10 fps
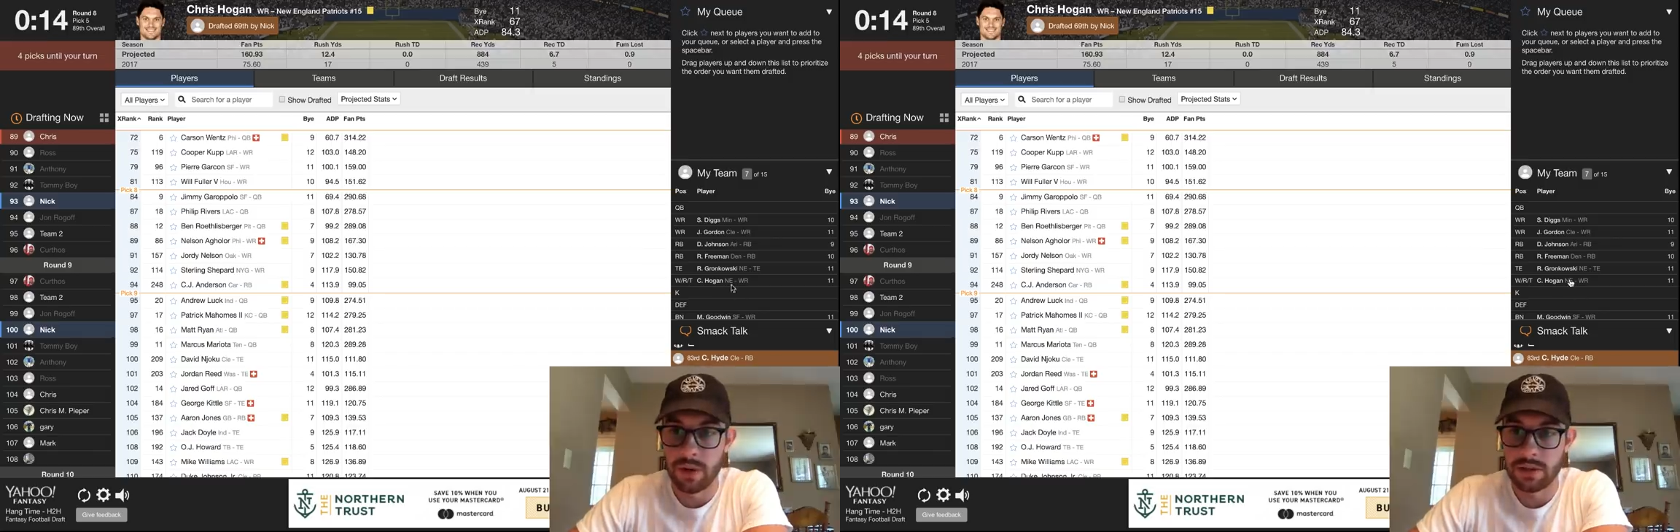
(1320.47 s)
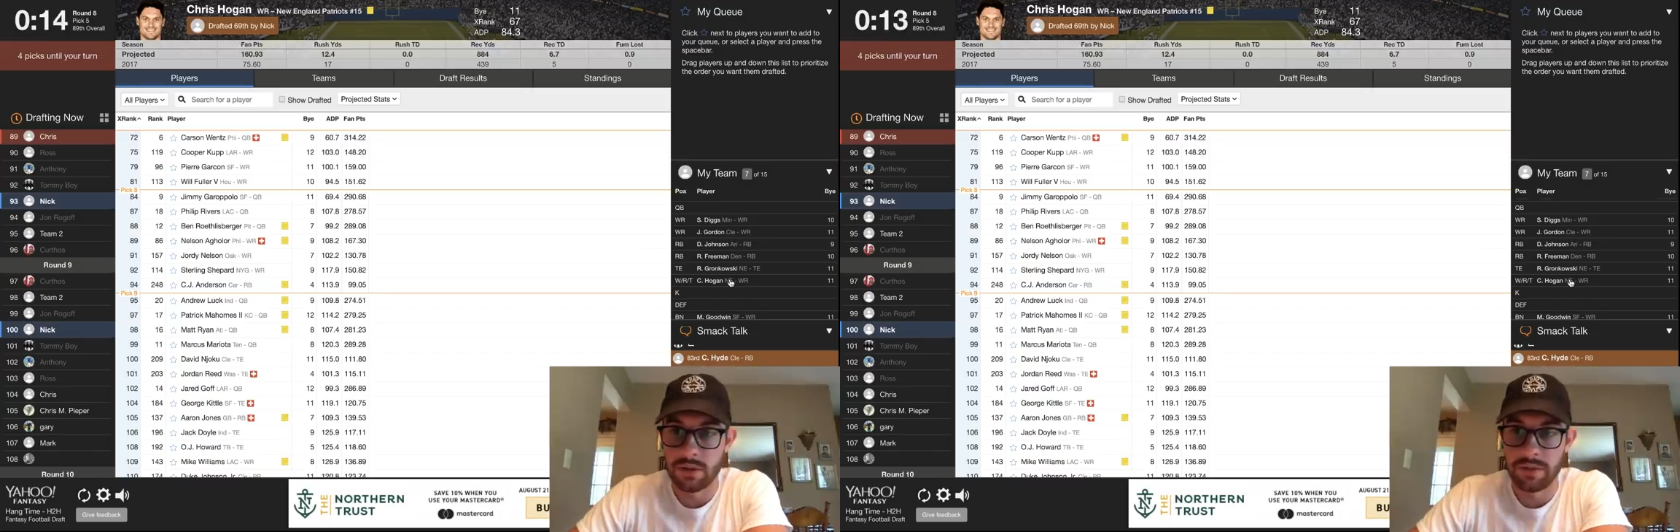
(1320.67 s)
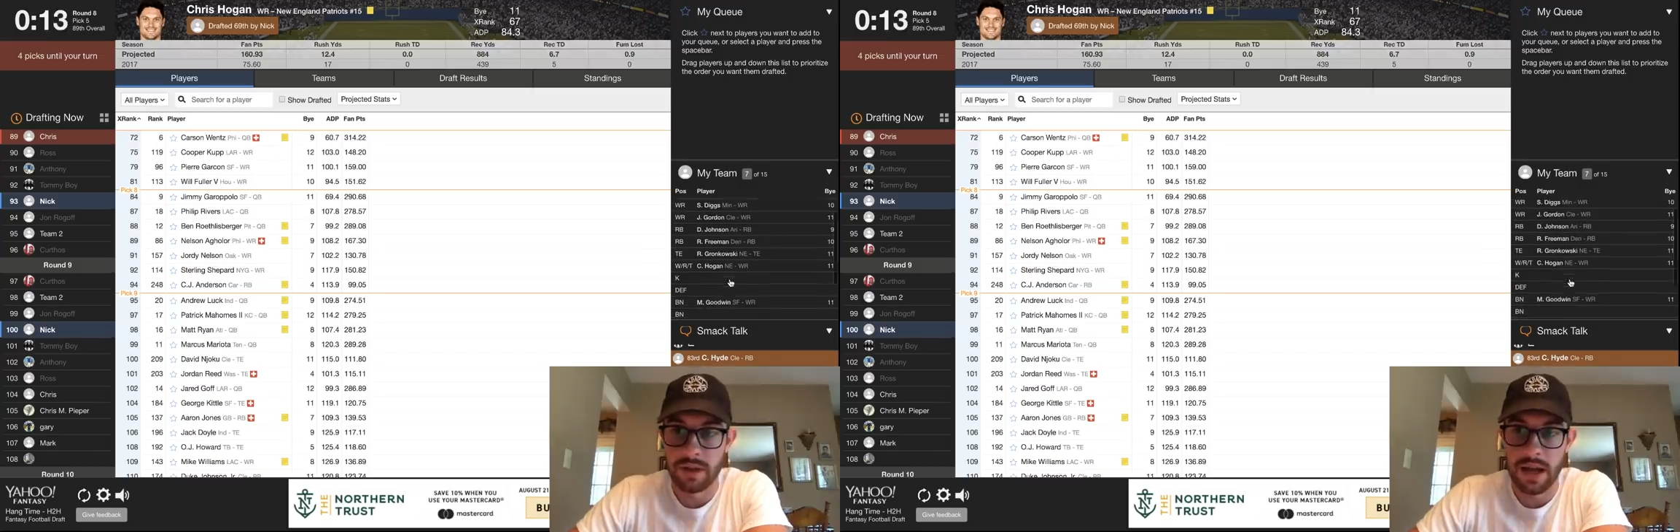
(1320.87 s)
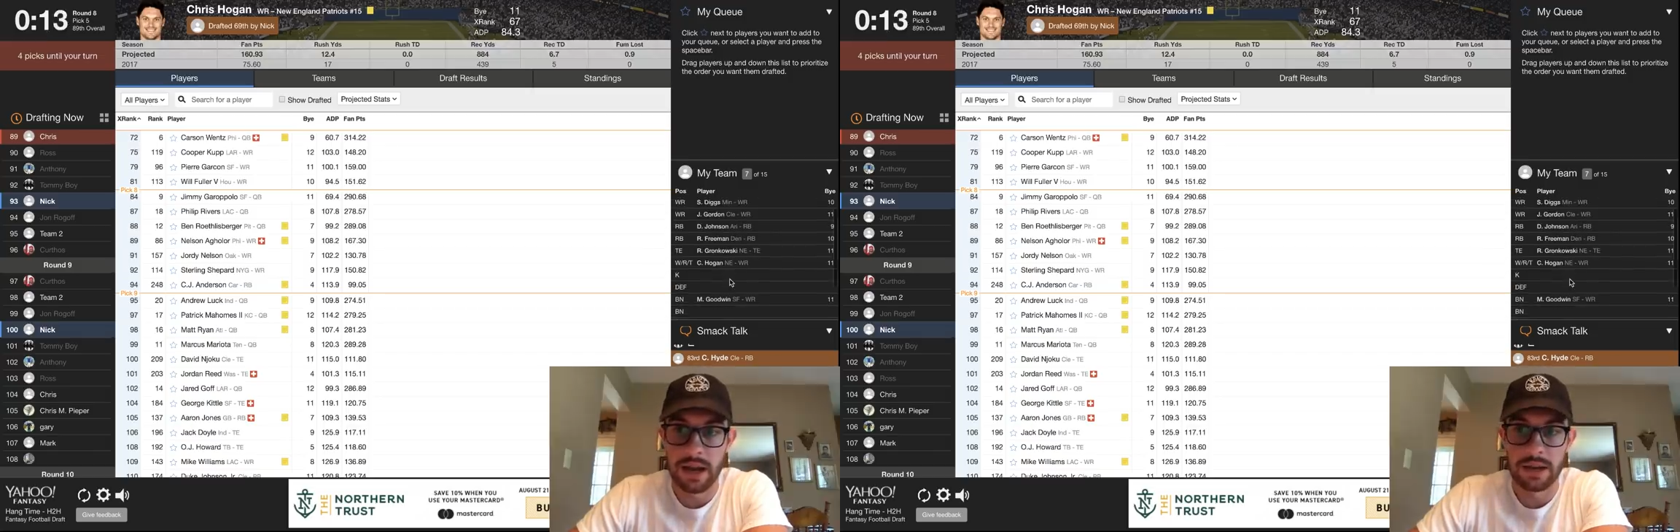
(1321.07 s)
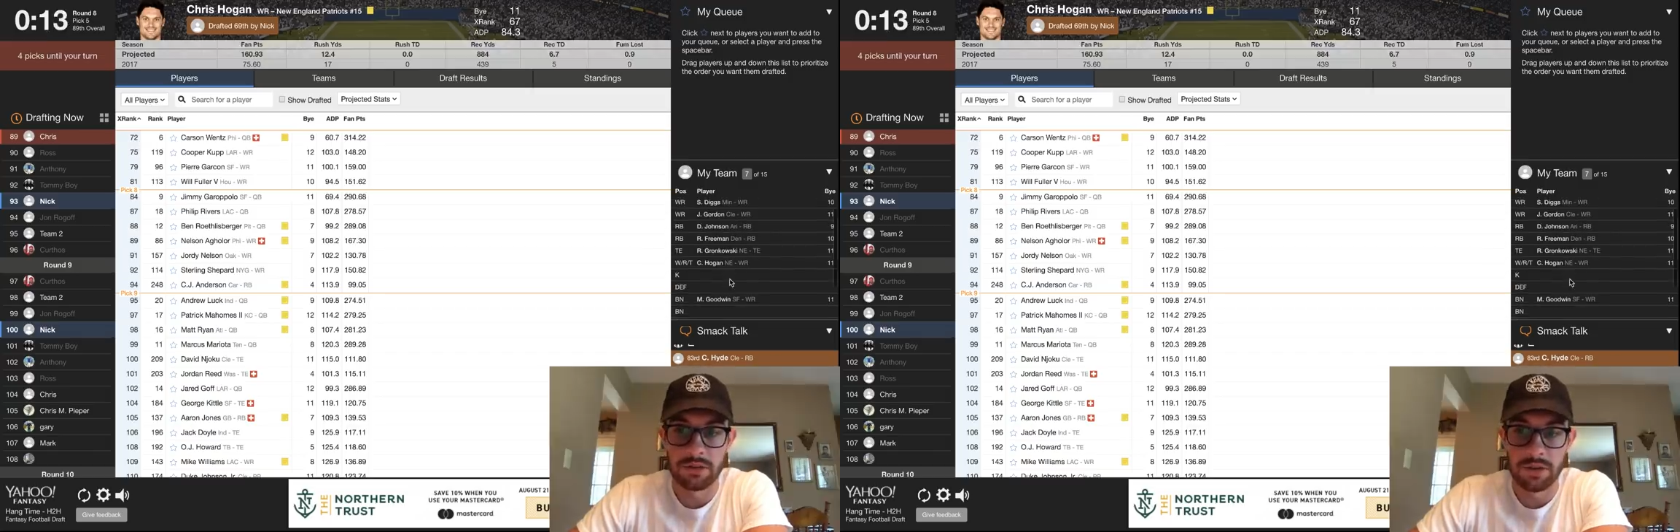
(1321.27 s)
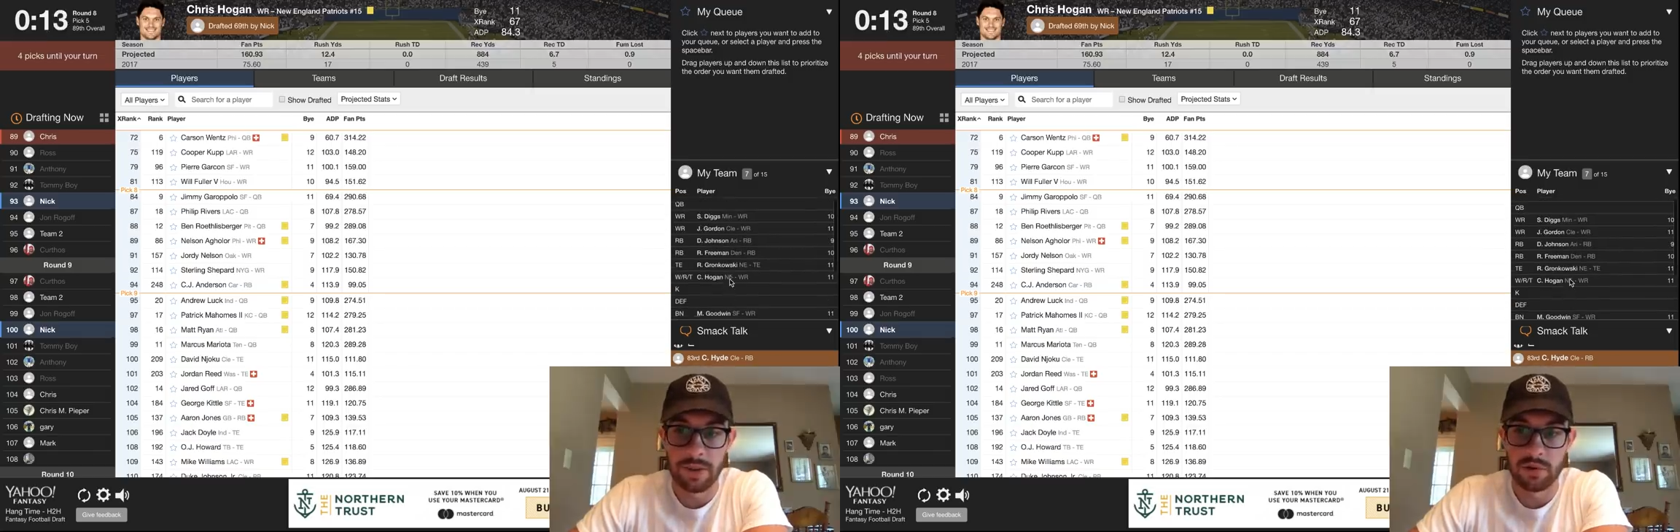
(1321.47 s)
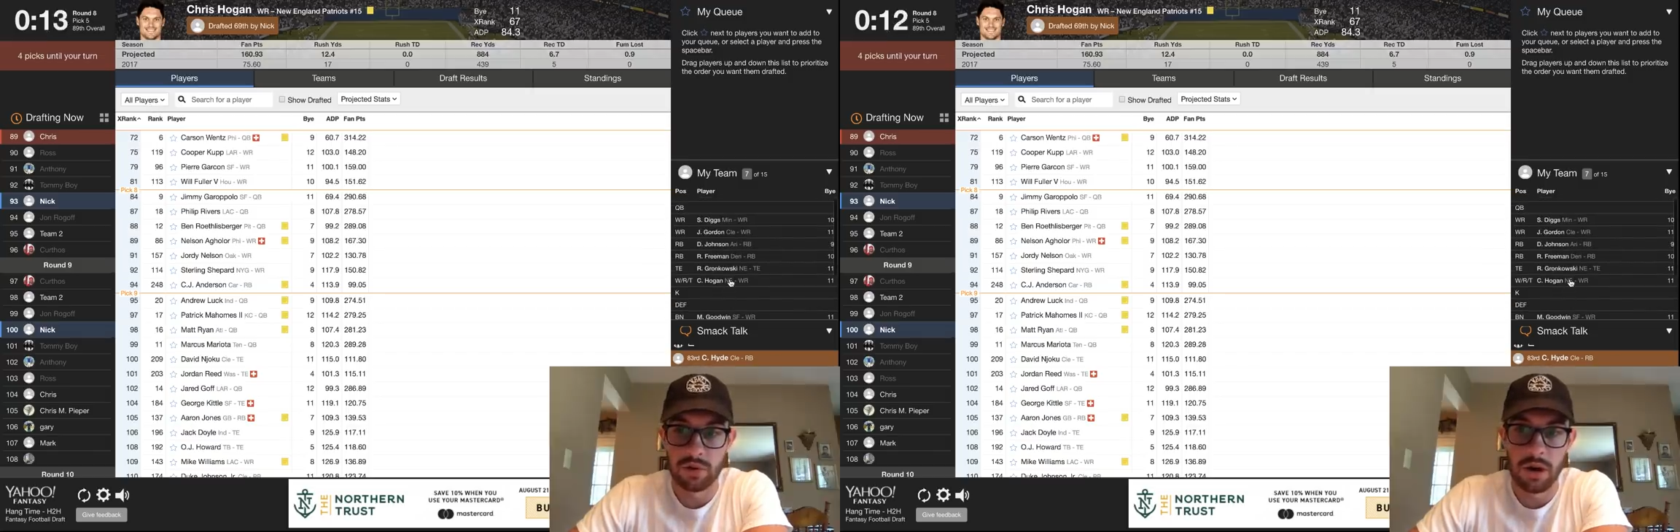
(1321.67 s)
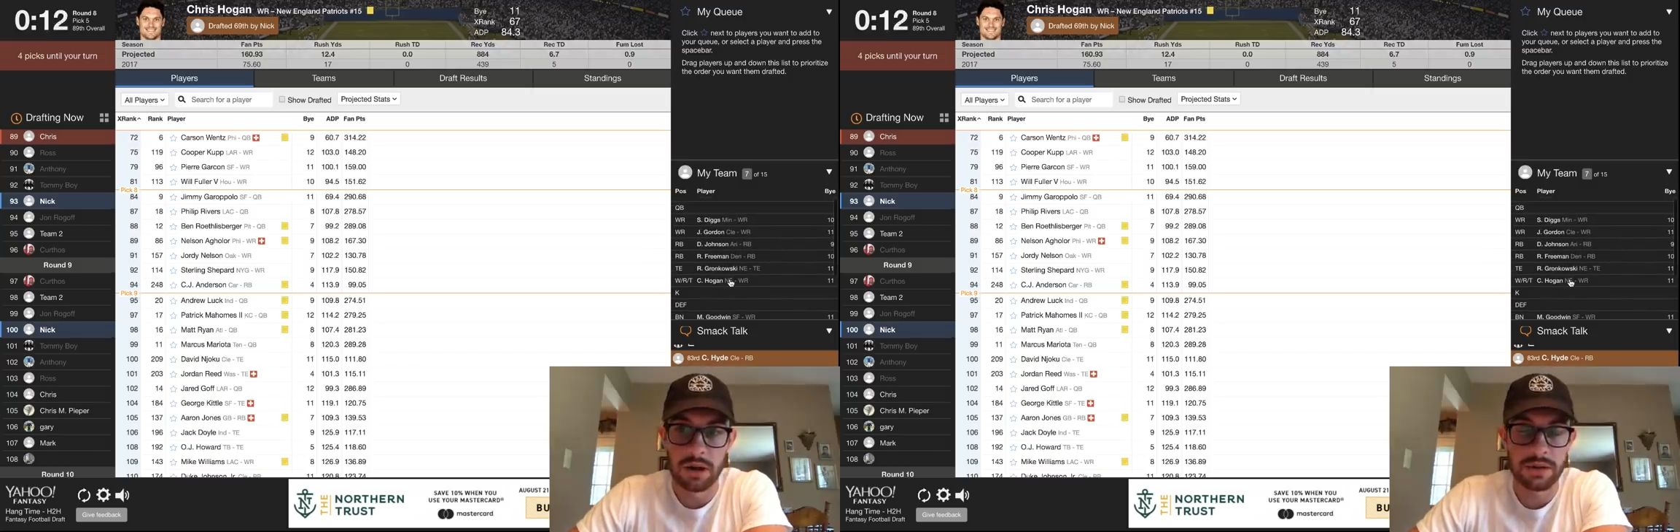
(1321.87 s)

I totally forgot I grabbed Gronk.